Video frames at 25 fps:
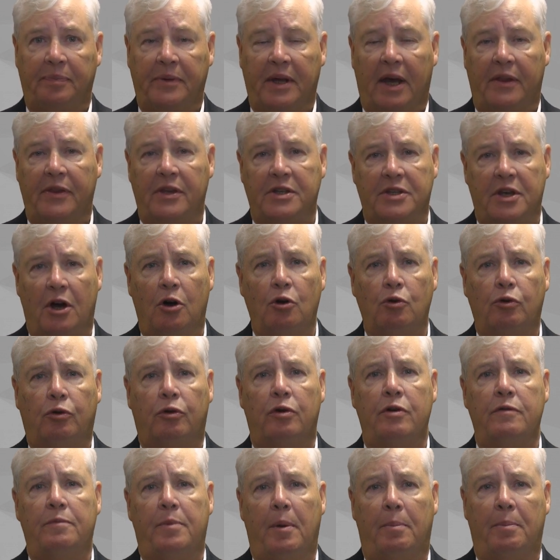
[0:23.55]
And there's a whole
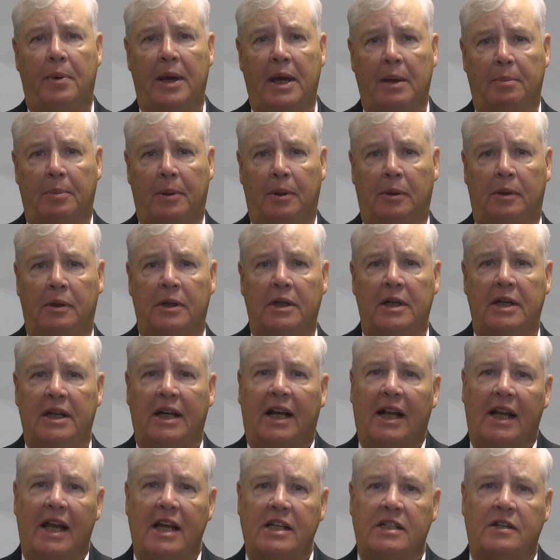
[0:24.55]
group of people,
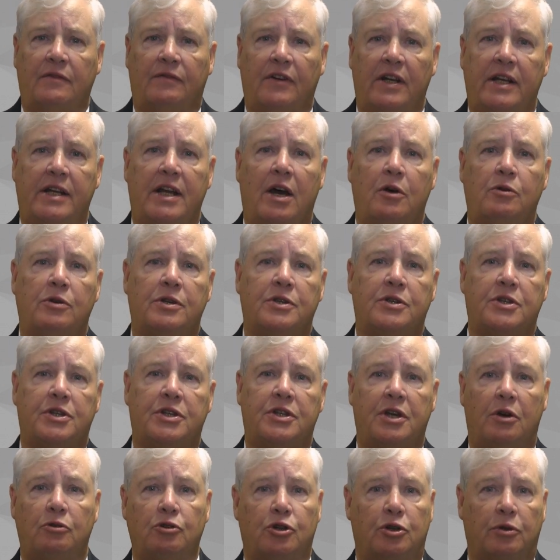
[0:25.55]
collectively known as
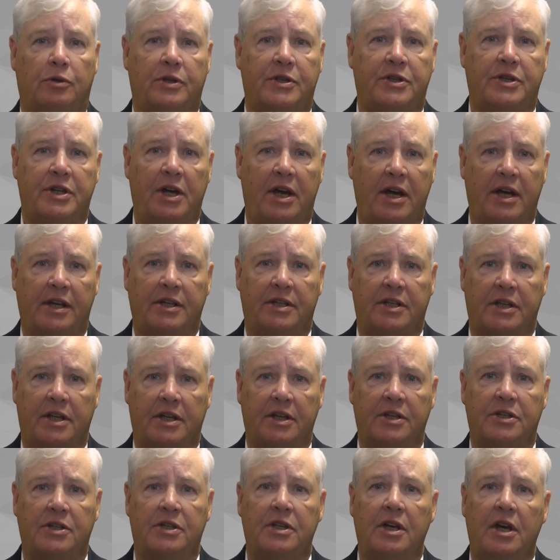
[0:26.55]
social
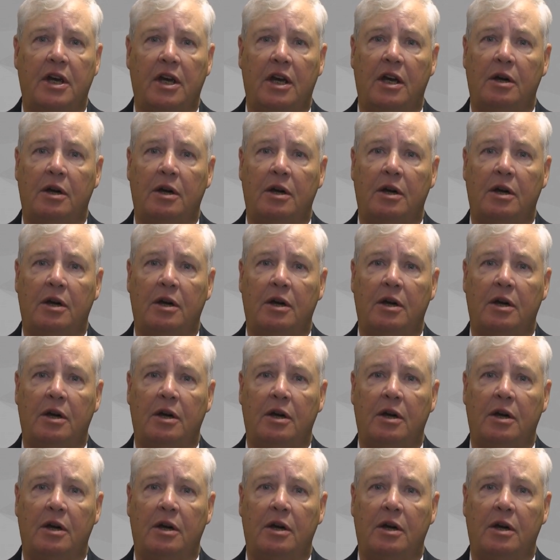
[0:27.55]
scientists,